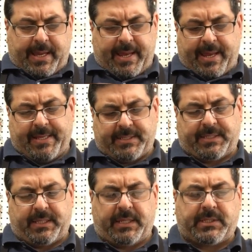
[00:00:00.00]
as
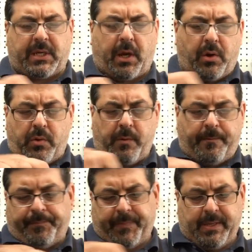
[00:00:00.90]
the toe,
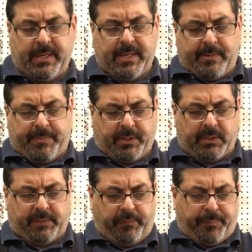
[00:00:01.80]

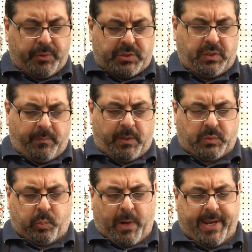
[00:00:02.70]
because if you put too
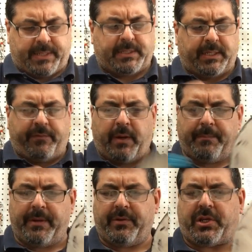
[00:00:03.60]
much wax and give it a
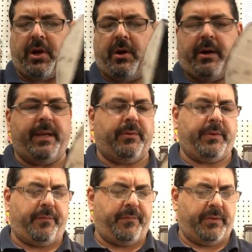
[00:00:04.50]
mirror shine on
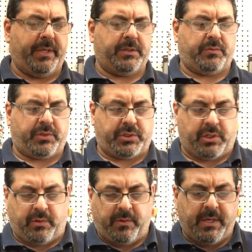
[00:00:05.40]
the actual
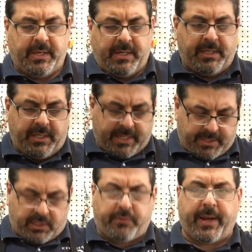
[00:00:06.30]
shoe, you get
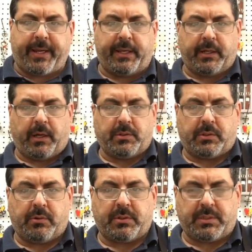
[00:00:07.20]
the cracking that goes
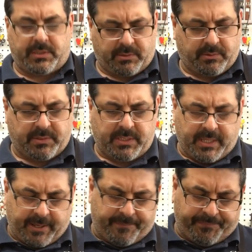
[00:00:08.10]
across
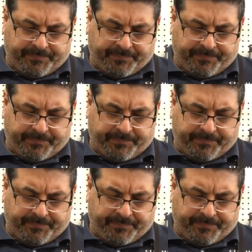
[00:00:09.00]
here.